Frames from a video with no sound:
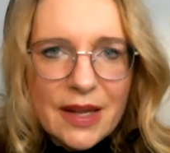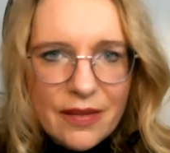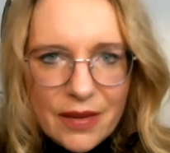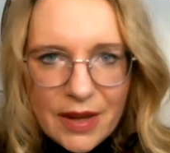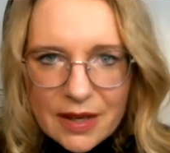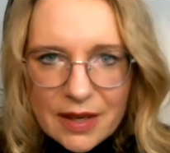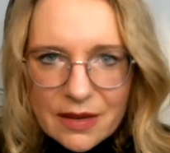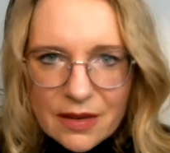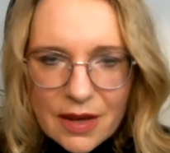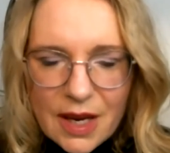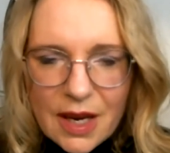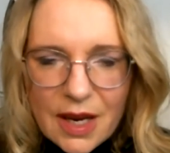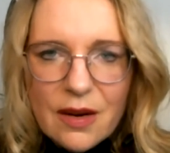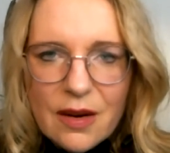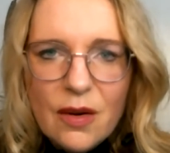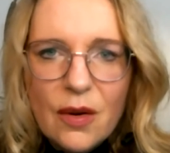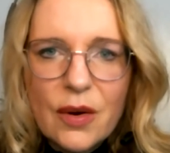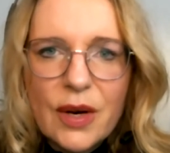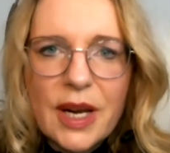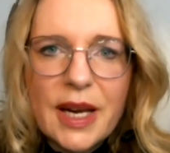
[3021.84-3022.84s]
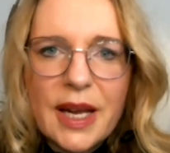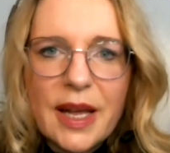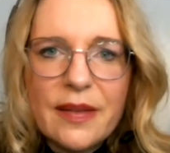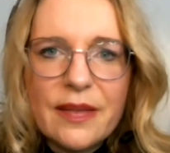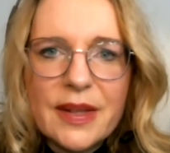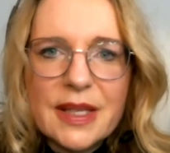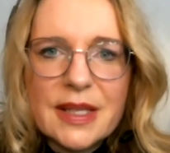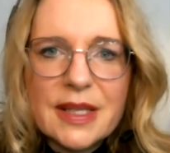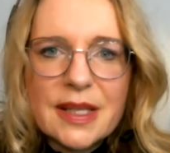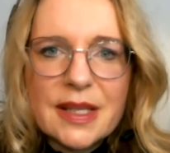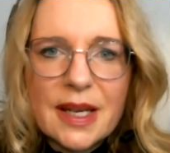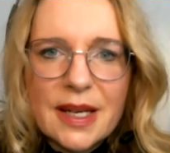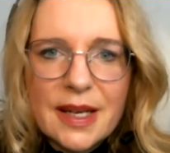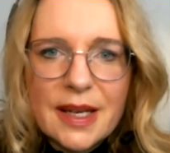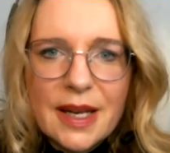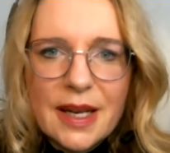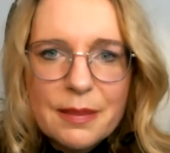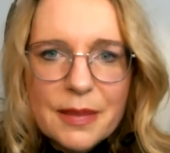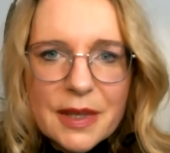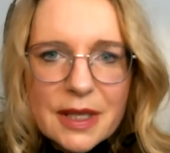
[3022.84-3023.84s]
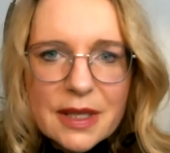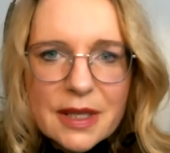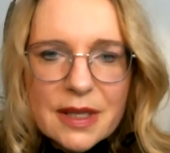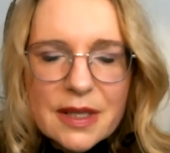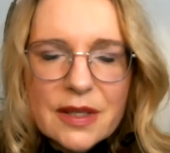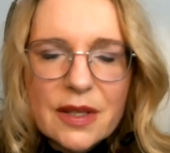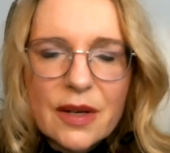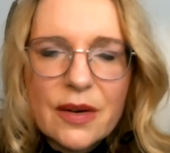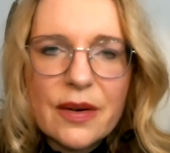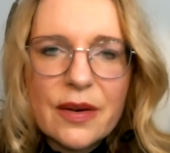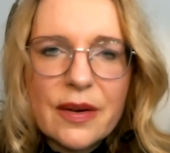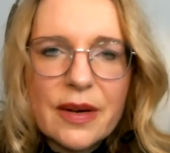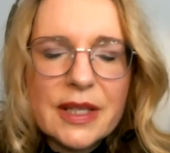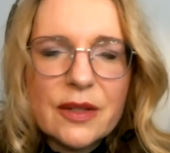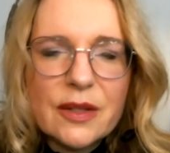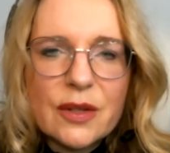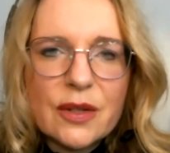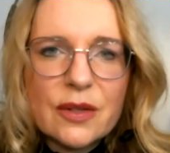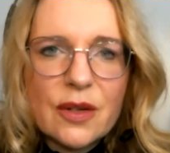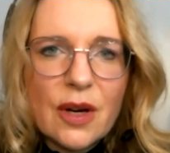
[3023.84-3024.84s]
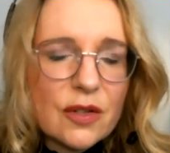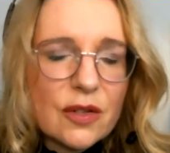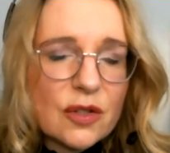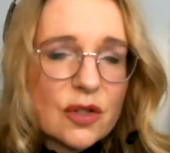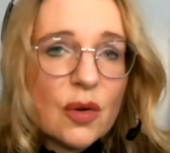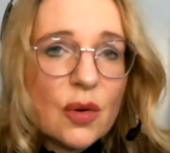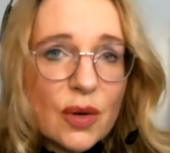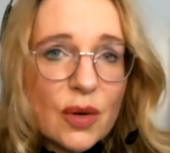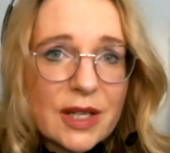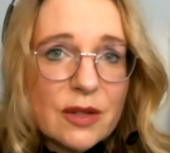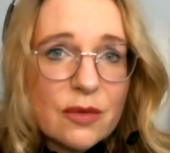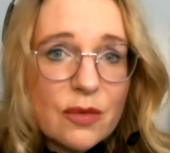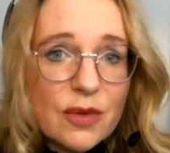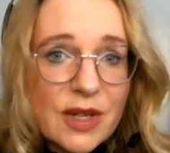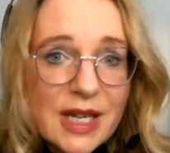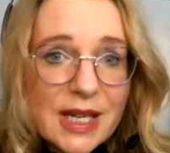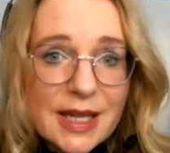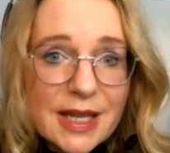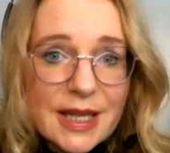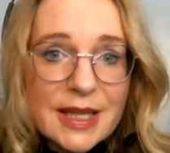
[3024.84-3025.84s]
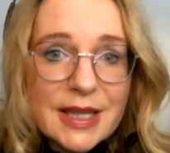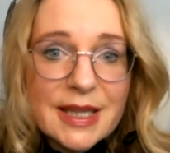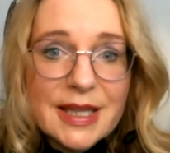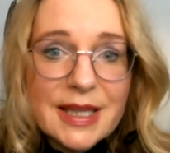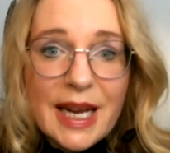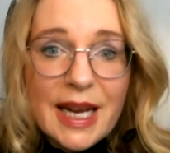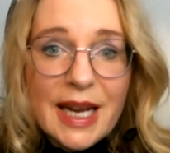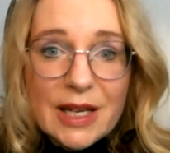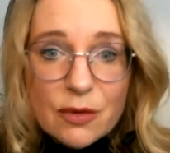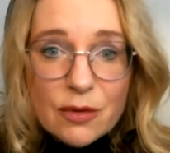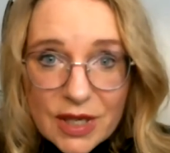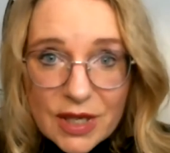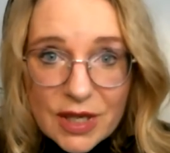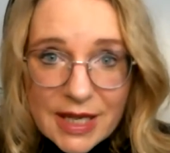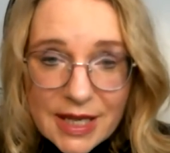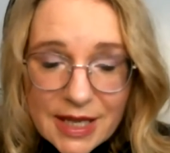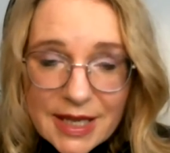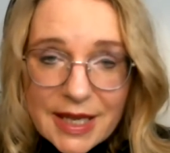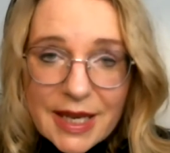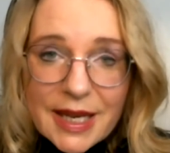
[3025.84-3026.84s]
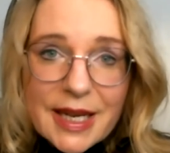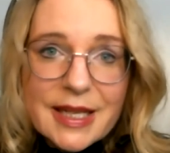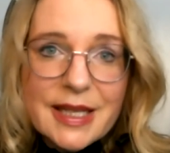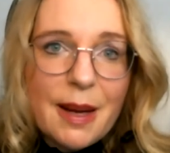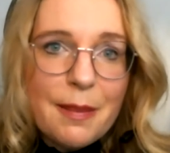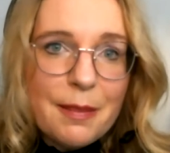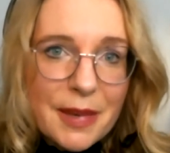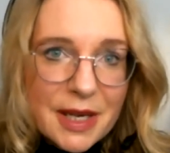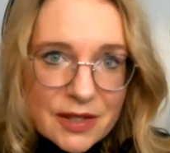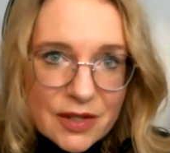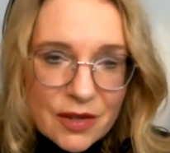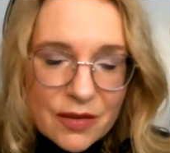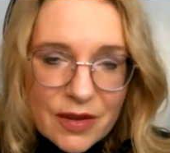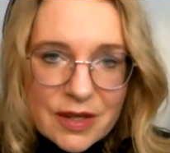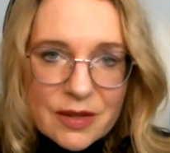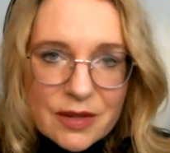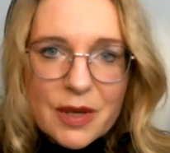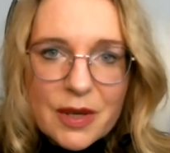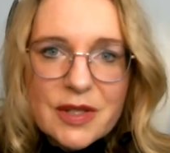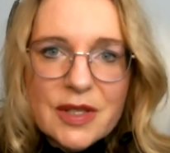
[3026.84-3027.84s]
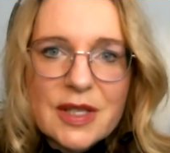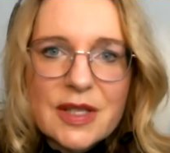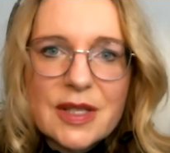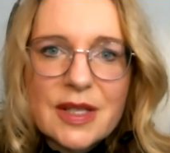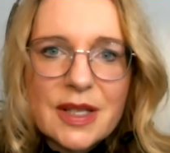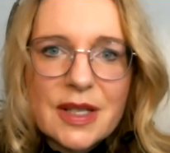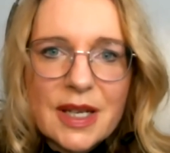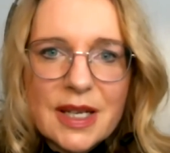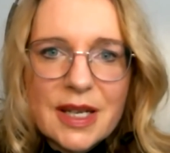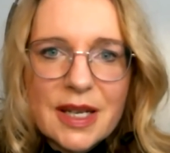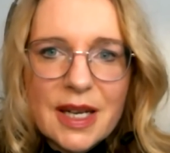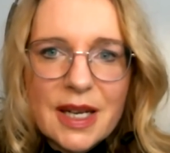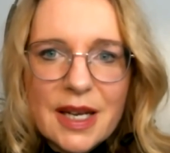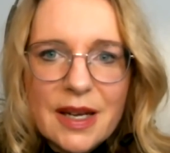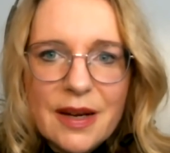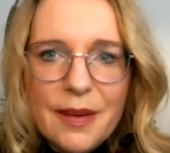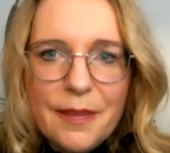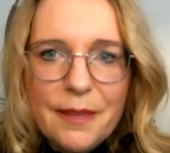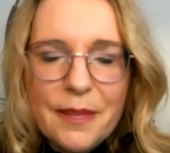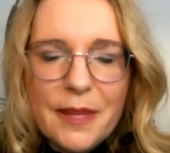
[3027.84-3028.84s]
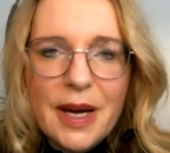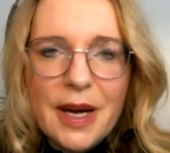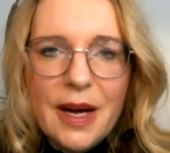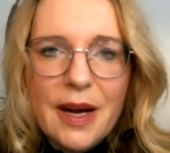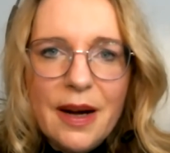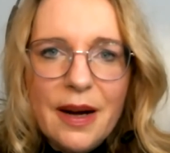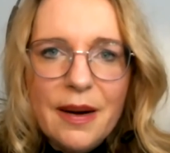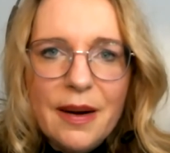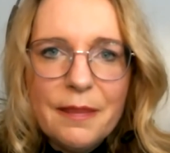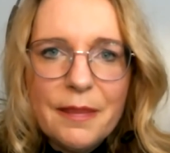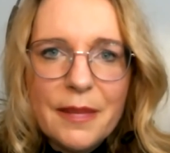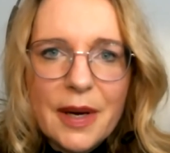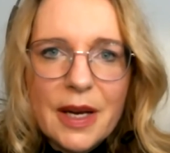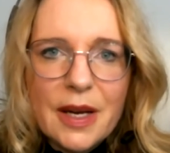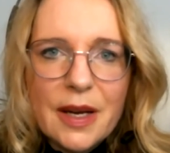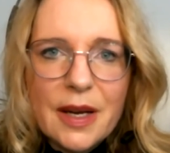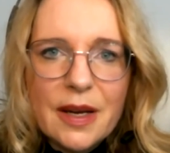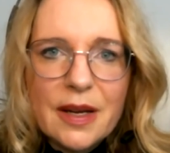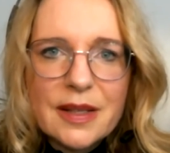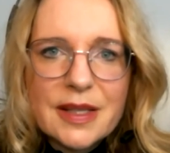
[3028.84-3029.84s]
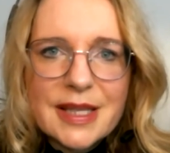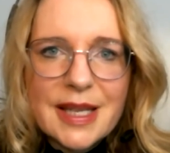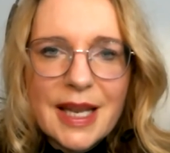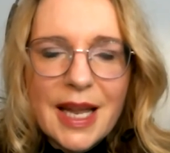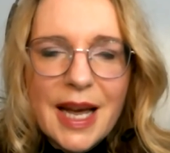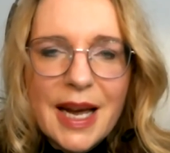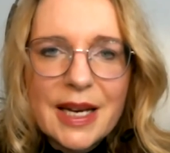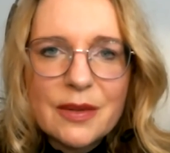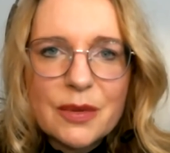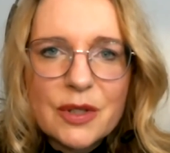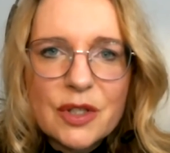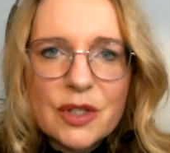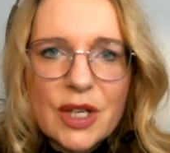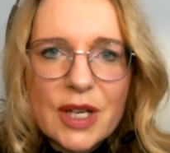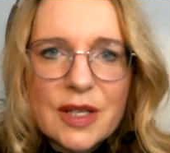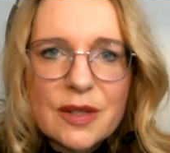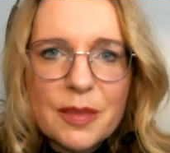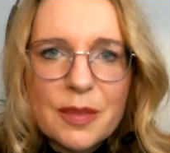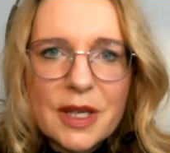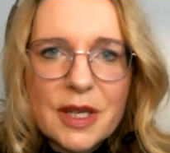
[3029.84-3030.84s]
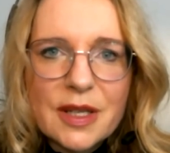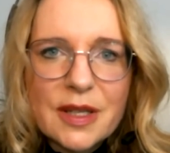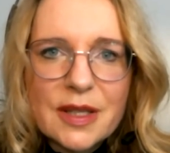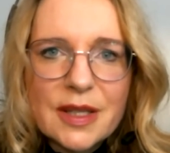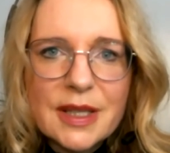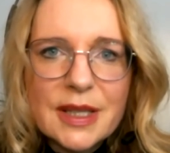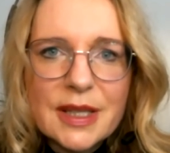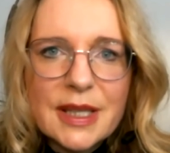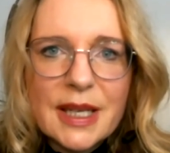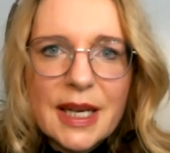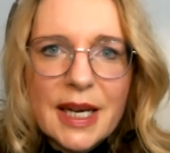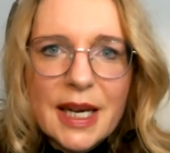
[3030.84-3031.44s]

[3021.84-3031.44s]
in looking at these numbers. So you could also look at real numbers. So this was a slide which has been